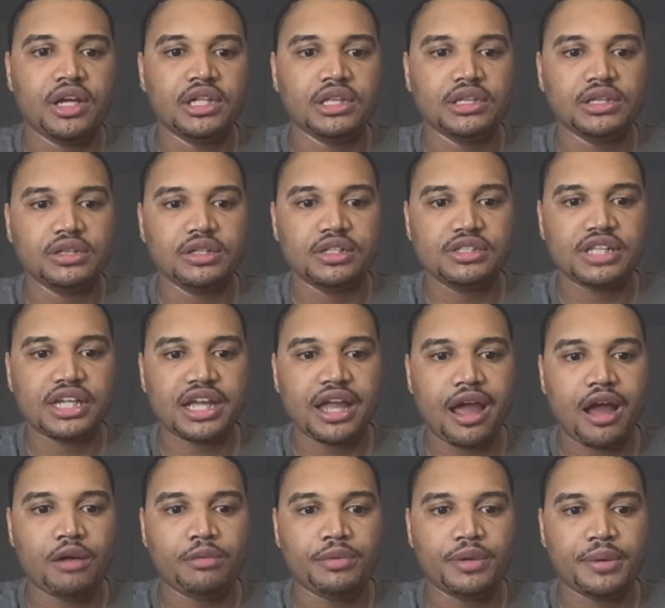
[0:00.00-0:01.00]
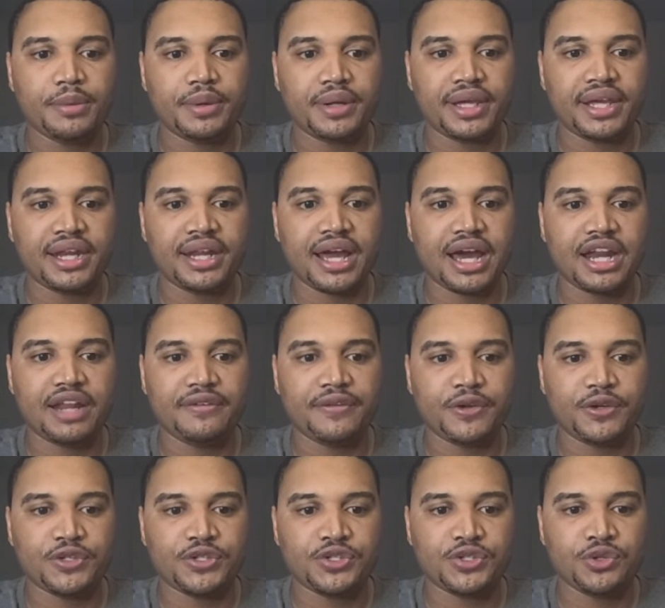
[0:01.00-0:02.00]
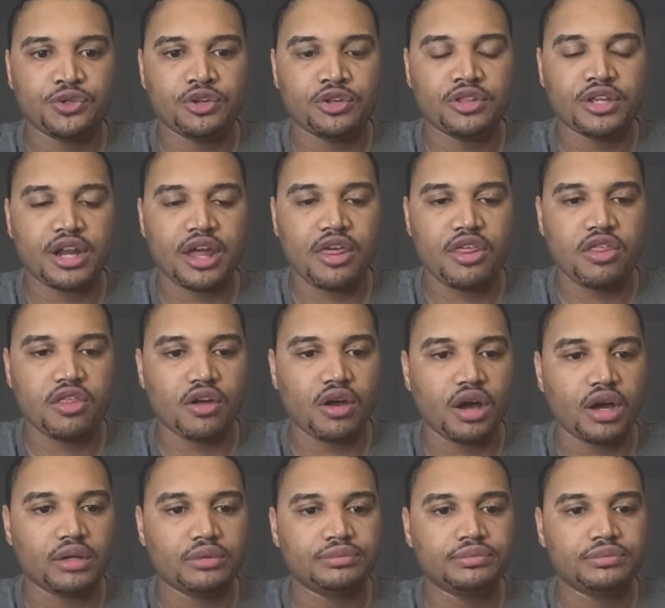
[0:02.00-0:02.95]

Looks like I'll be able to get out of here sooner than I thought.